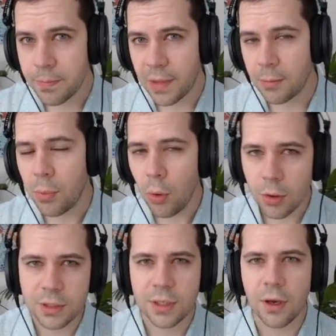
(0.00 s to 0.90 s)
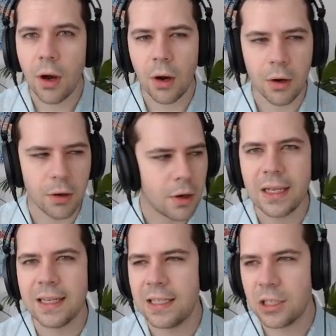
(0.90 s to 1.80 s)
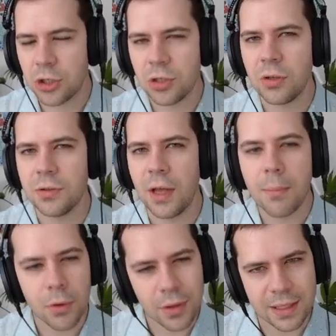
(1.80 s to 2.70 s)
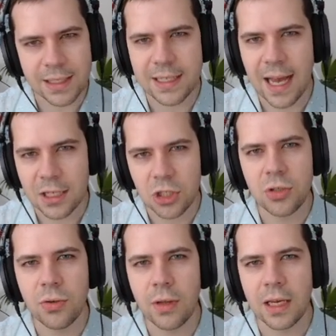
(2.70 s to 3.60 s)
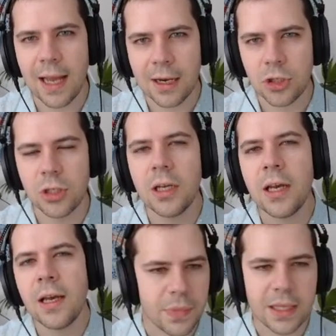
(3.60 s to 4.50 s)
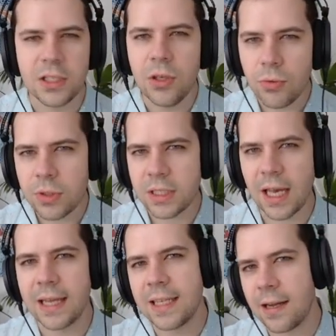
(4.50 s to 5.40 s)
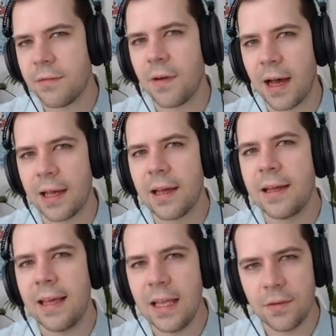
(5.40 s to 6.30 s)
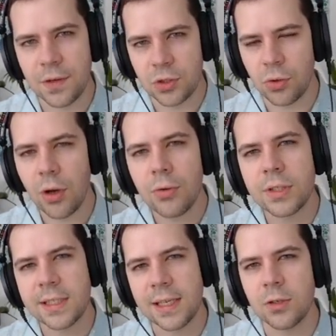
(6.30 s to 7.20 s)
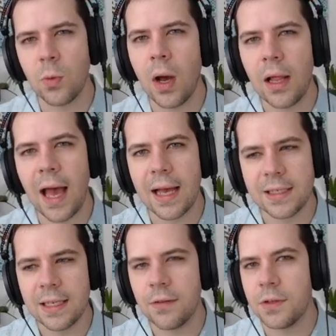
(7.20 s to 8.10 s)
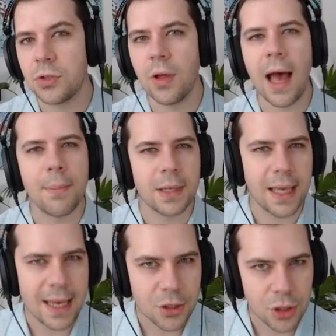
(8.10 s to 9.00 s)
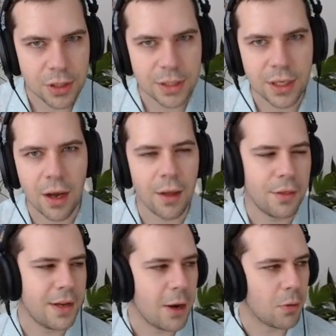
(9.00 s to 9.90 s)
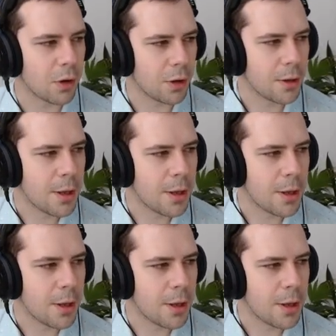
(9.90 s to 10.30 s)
Now, ports are an additional number that's attached to the connection that's used to identify individual hosts as well as individual applications on the network.